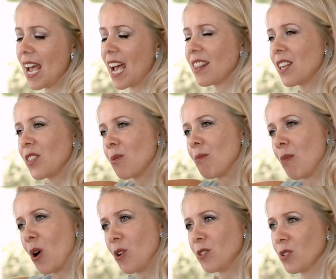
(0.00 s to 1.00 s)
and then the
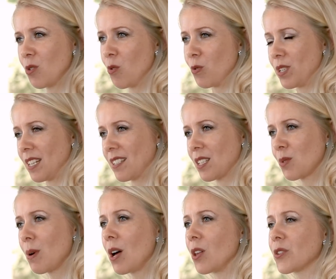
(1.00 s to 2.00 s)
motor cortex as
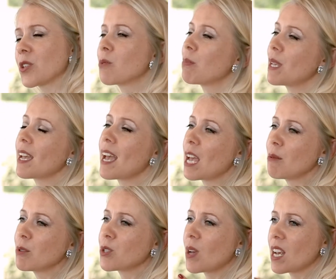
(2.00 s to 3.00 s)
well, so being
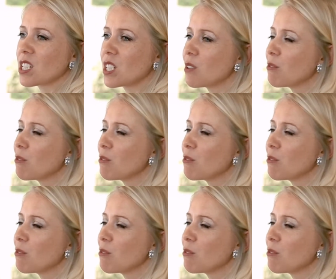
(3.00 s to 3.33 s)
able to actually